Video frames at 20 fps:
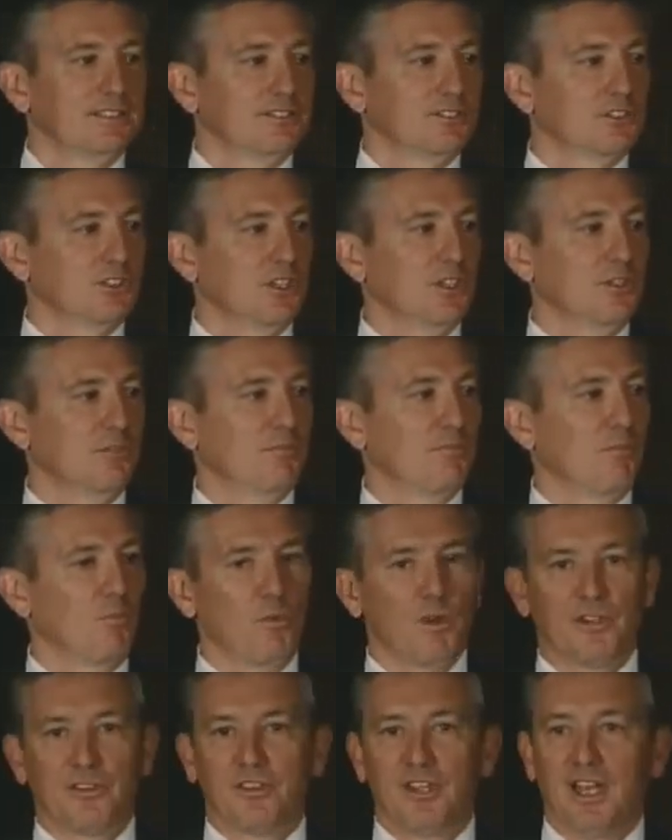So
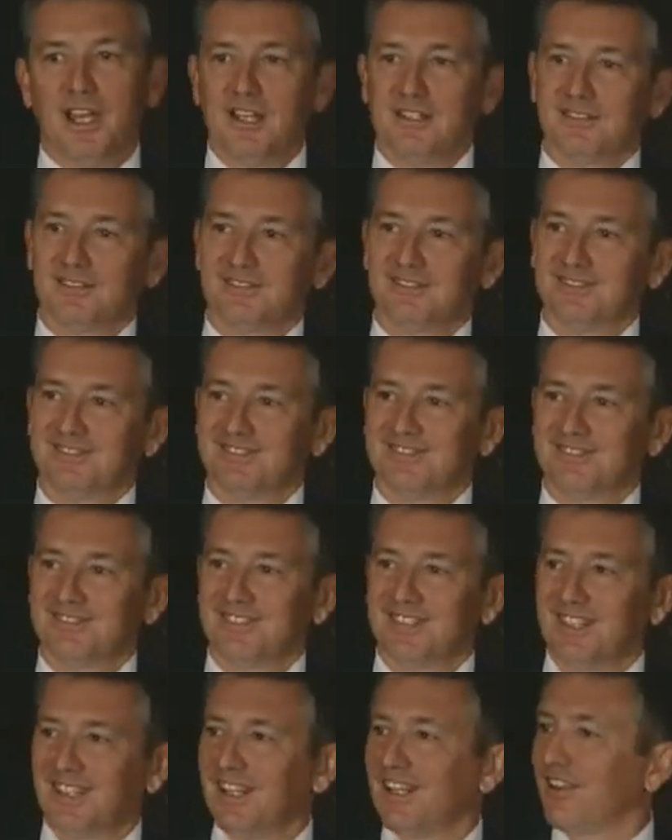with that,
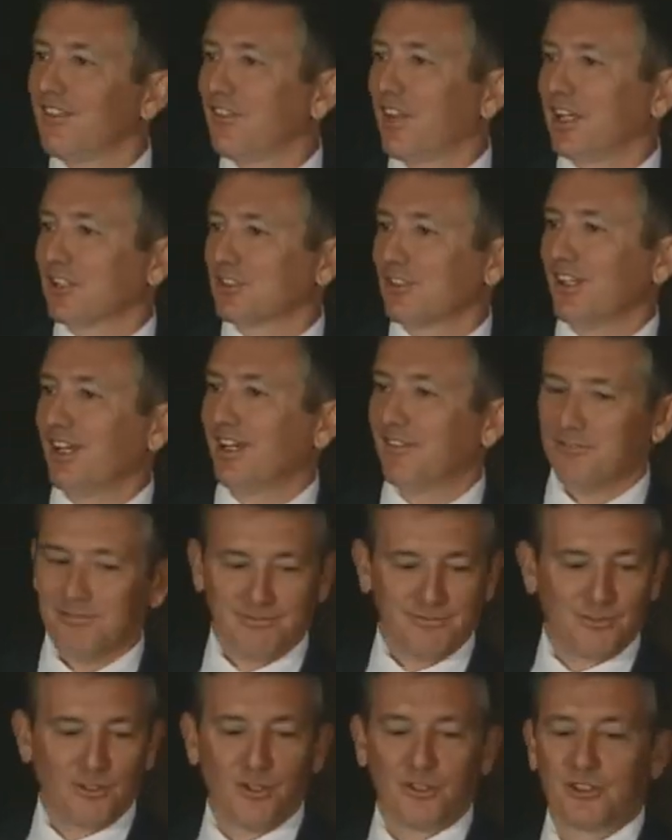thanks a lot
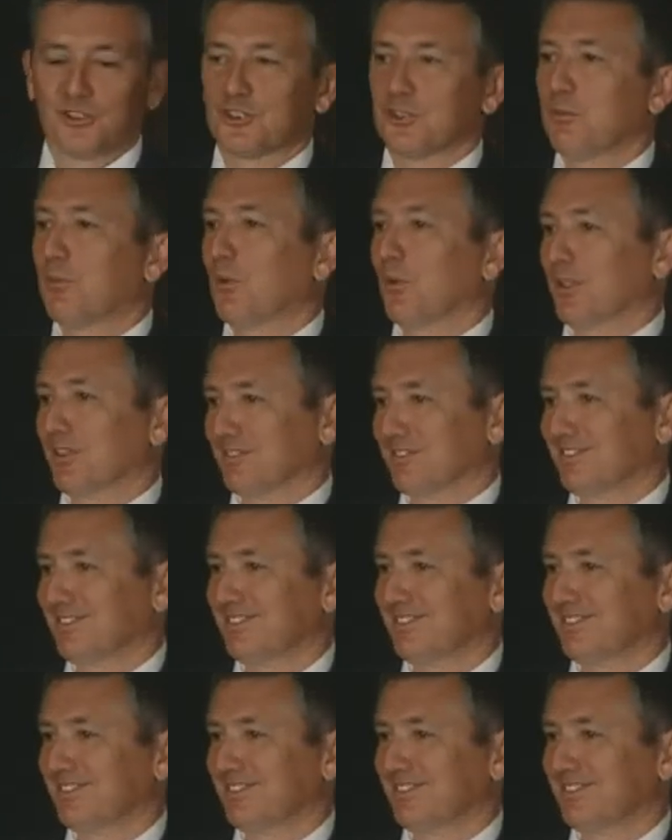for all your support.